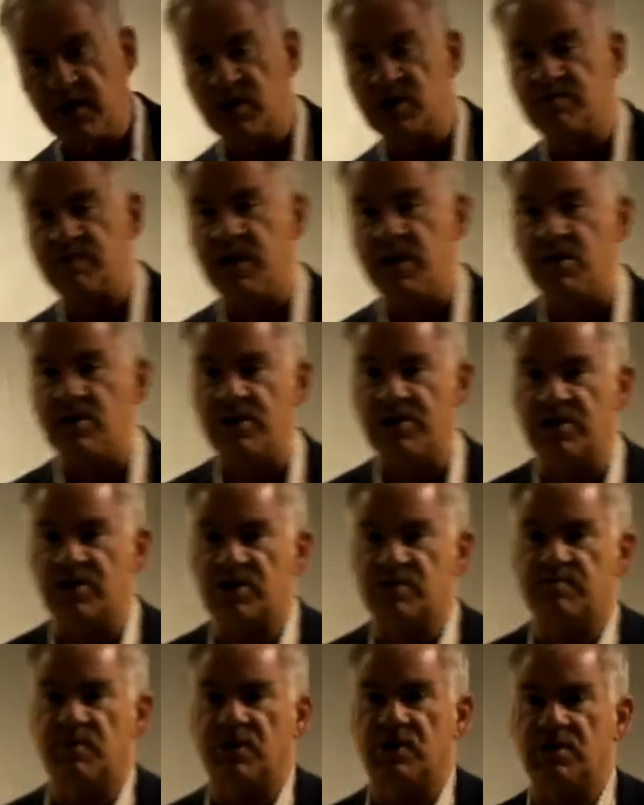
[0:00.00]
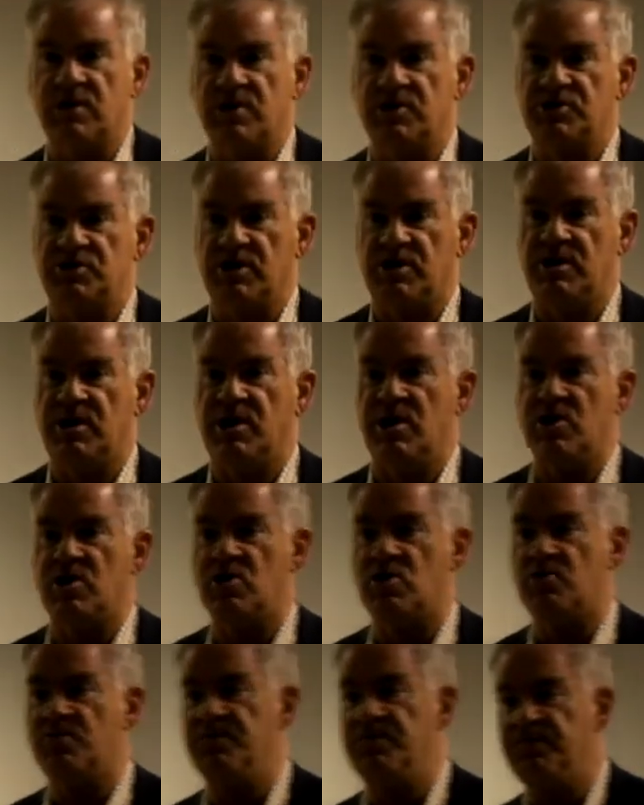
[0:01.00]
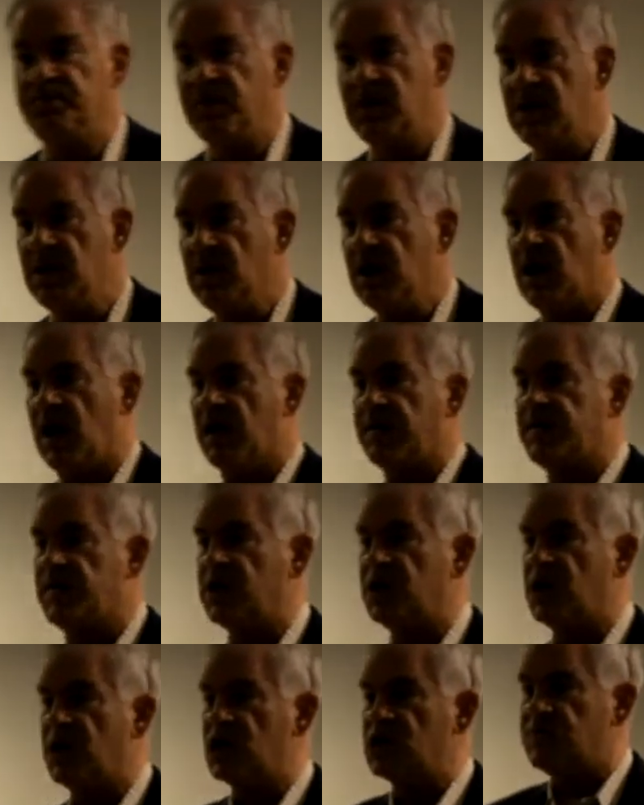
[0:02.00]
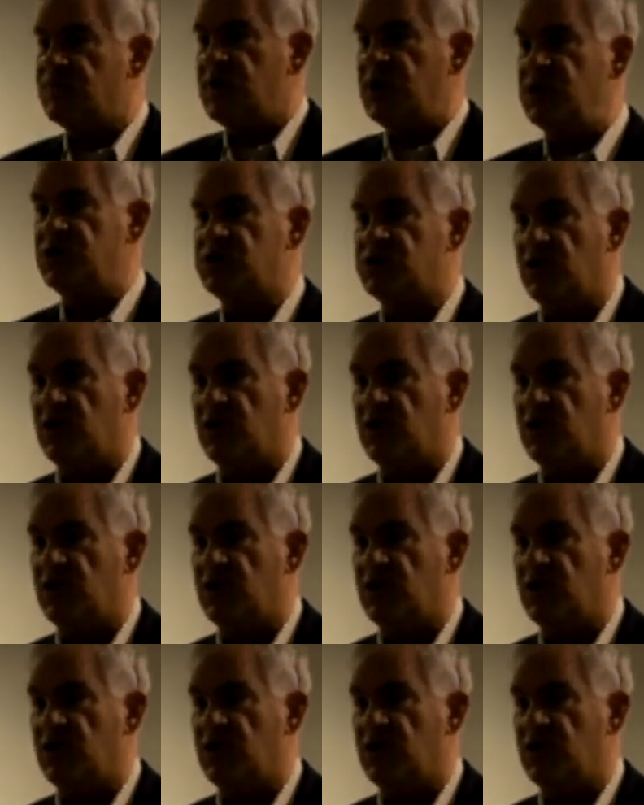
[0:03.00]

experience because it now, I think, gives me